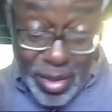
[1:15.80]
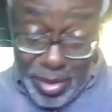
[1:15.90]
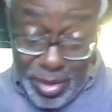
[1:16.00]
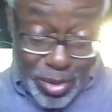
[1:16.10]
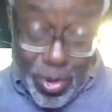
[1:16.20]

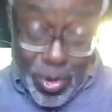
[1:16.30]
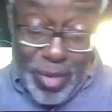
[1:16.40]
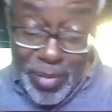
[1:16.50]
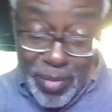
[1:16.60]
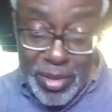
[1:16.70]
destroying the
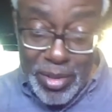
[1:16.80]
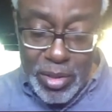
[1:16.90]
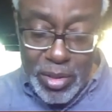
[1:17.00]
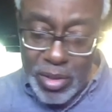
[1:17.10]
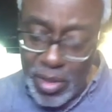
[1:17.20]
flesh is
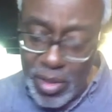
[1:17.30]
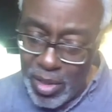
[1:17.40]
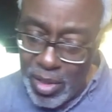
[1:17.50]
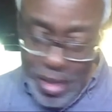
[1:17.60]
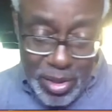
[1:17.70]

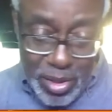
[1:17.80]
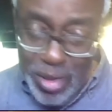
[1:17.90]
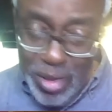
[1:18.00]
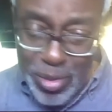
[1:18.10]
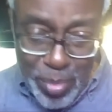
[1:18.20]

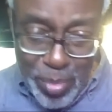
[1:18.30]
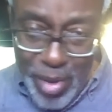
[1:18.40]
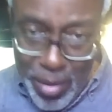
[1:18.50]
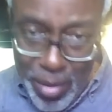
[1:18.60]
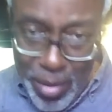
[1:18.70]
essential to pull that
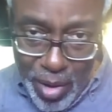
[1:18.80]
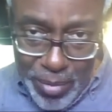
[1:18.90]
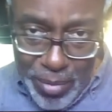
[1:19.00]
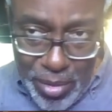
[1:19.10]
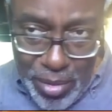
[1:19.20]
one off.
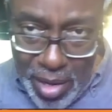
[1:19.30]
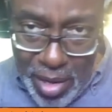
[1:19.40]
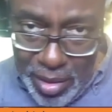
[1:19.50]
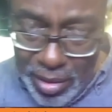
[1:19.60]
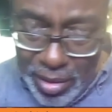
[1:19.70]
You're going to have to
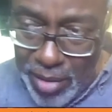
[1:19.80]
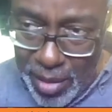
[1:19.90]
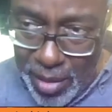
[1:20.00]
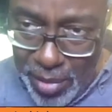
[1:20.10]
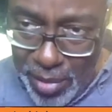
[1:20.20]
get you out of the
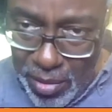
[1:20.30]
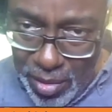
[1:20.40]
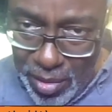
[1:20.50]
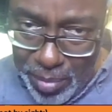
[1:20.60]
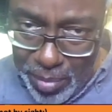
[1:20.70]
way in order
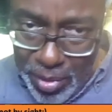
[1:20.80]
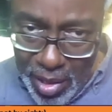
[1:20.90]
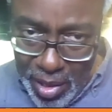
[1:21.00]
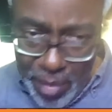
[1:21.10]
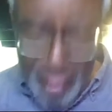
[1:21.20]
to pull that
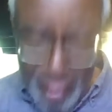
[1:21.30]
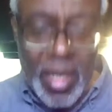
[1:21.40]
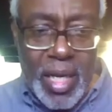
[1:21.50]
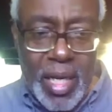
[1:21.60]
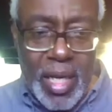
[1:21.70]
off. But
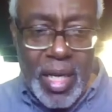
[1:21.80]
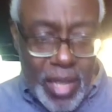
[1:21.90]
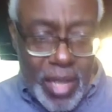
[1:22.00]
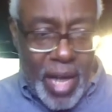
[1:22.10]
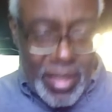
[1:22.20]

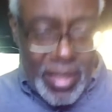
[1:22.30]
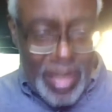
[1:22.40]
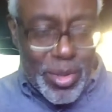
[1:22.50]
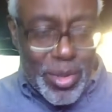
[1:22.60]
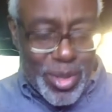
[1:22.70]
God
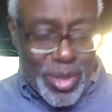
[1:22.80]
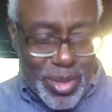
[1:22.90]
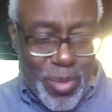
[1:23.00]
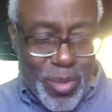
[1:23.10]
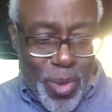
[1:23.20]
tells us to
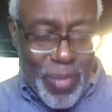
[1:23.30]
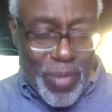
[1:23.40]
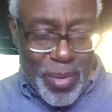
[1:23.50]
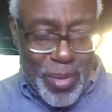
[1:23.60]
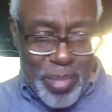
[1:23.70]
work for
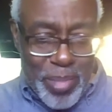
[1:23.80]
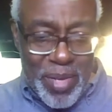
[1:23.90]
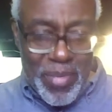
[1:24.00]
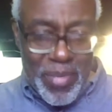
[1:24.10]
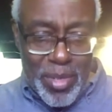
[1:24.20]
the
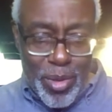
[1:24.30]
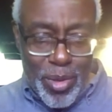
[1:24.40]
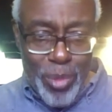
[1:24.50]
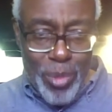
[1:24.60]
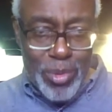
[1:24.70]
benefit of
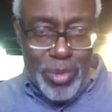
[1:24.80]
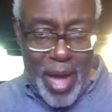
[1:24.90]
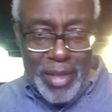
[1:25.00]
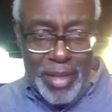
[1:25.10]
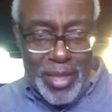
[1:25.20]
those who are
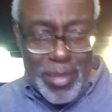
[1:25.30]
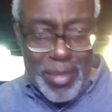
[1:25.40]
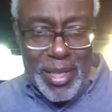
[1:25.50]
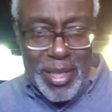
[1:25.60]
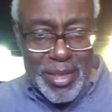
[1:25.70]
actually coming
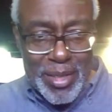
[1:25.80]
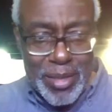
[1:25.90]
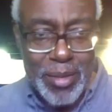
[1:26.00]
against us.